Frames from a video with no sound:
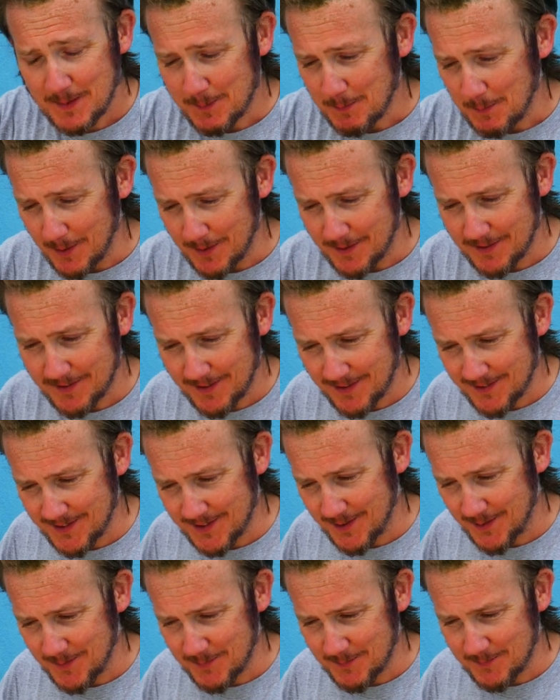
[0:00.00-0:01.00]
but you
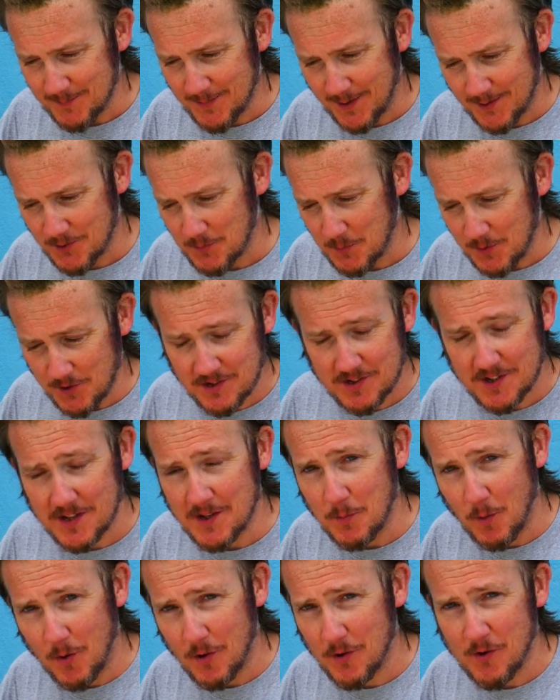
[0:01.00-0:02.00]
know, I just want to
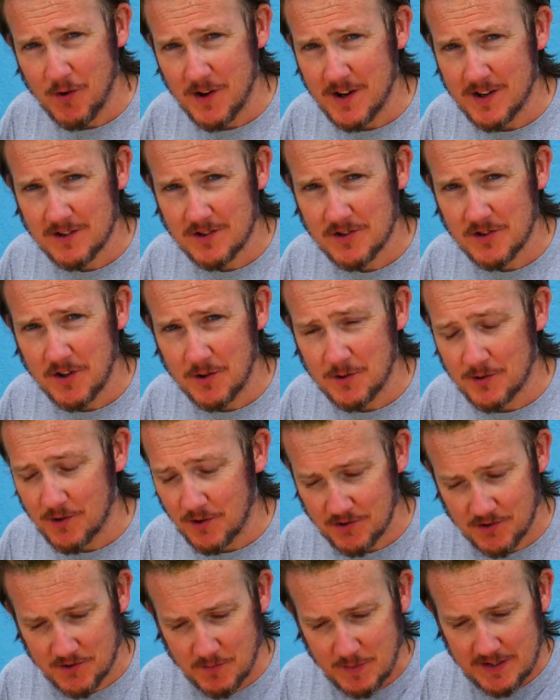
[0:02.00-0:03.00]
see what Cretan style
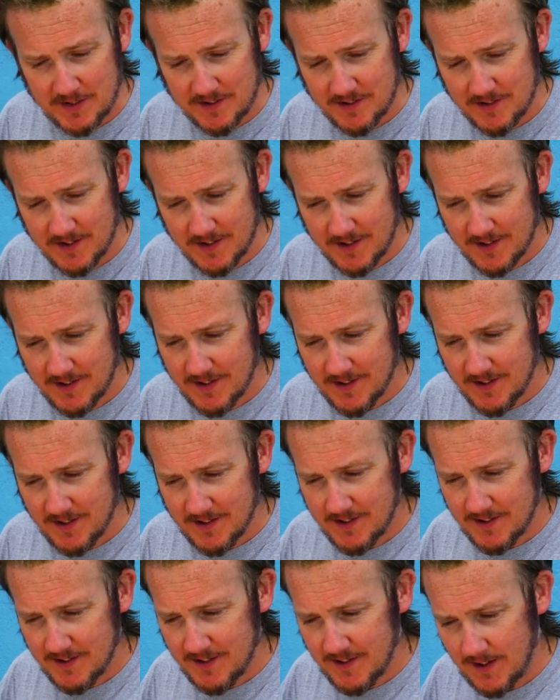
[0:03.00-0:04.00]
sausage means.
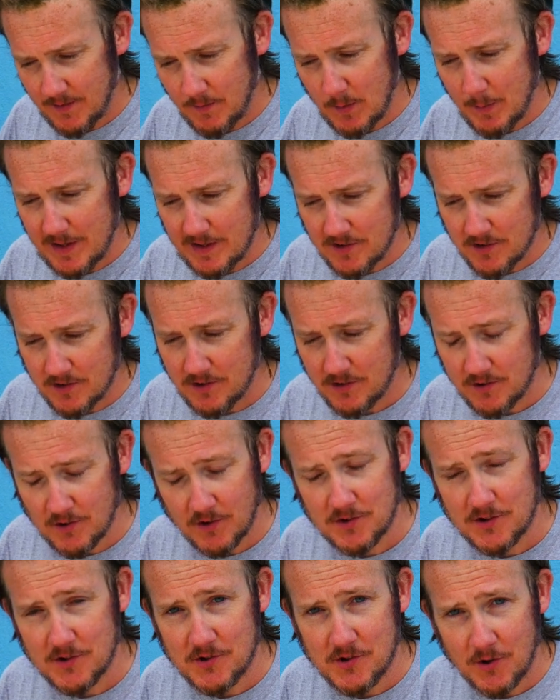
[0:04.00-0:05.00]
If it means it's a
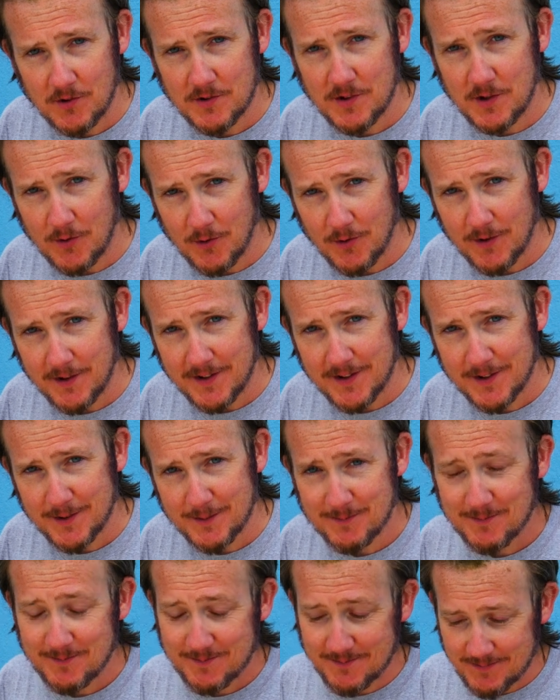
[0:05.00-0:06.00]
sausage cooked in Crete,
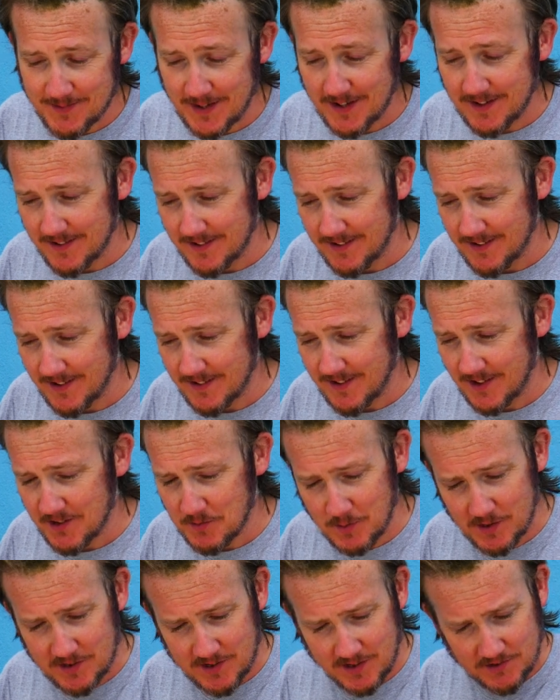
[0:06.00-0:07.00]
then it does
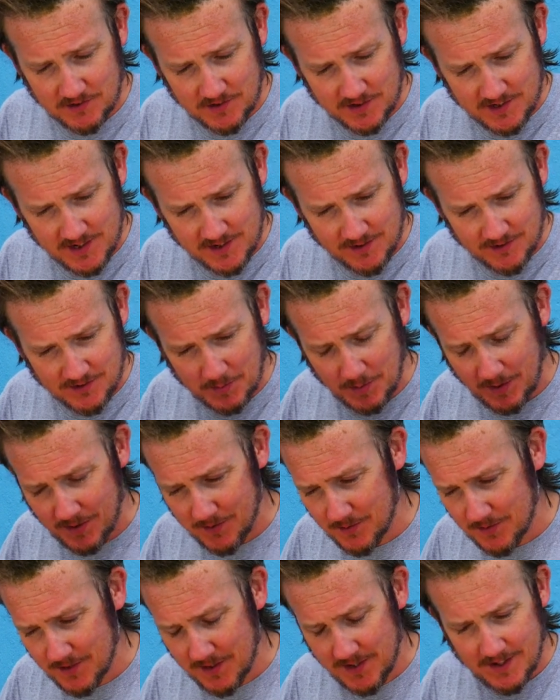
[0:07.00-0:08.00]
what it says on the tin, I
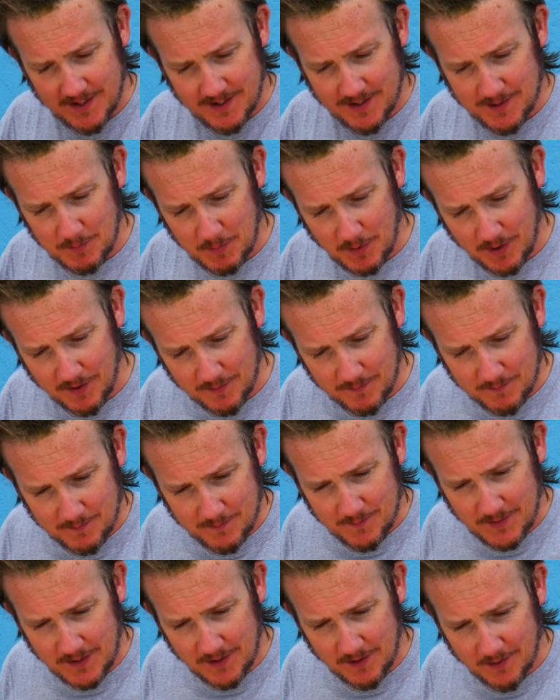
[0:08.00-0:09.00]
suppose. But
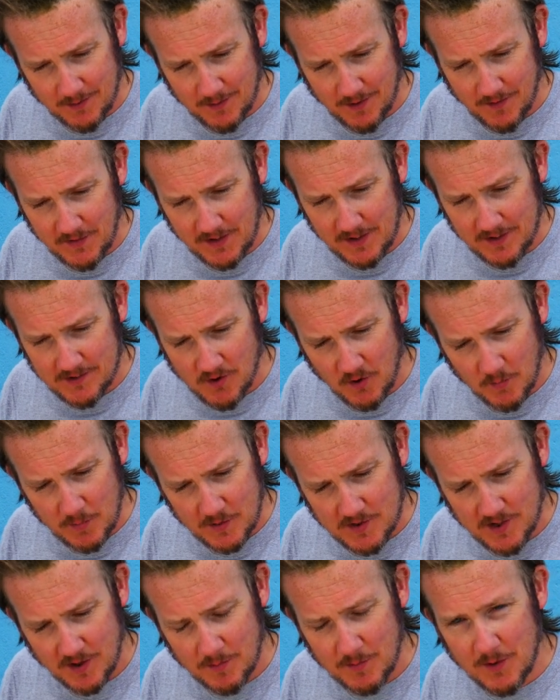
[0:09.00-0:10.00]
you know, I think there's got to be
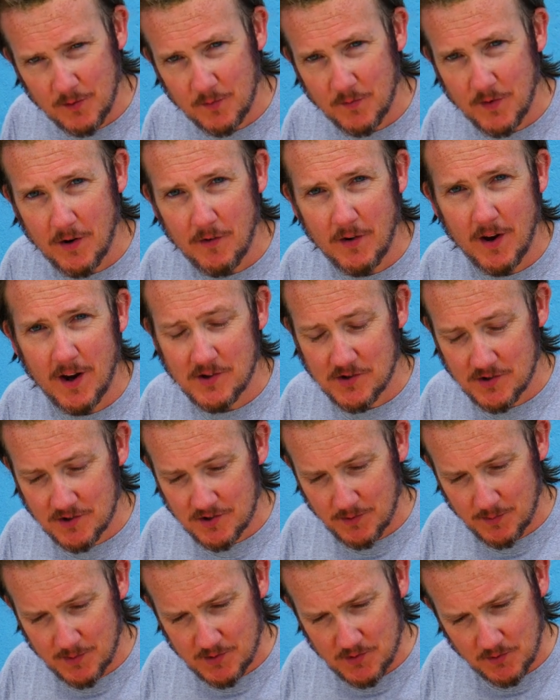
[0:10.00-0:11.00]
some little variation
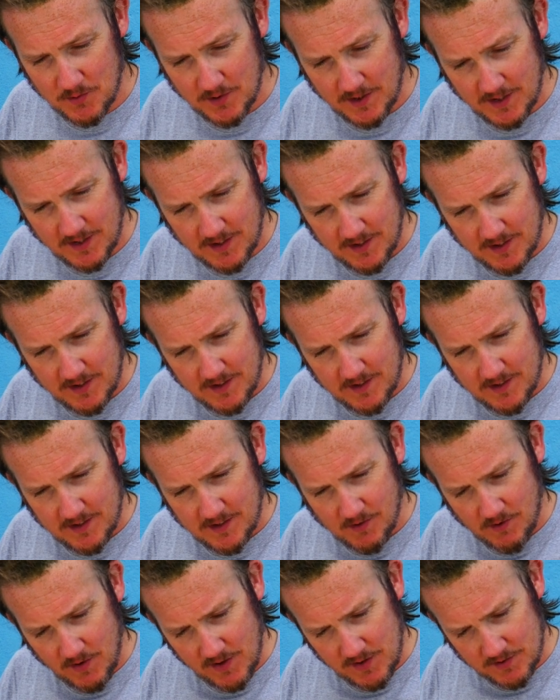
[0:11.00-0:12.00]
to it, surely.
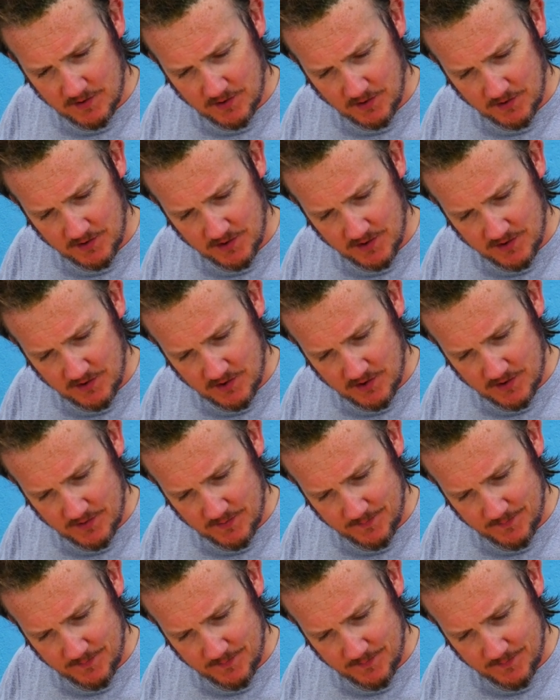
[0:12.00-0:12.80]
Cretan sausage,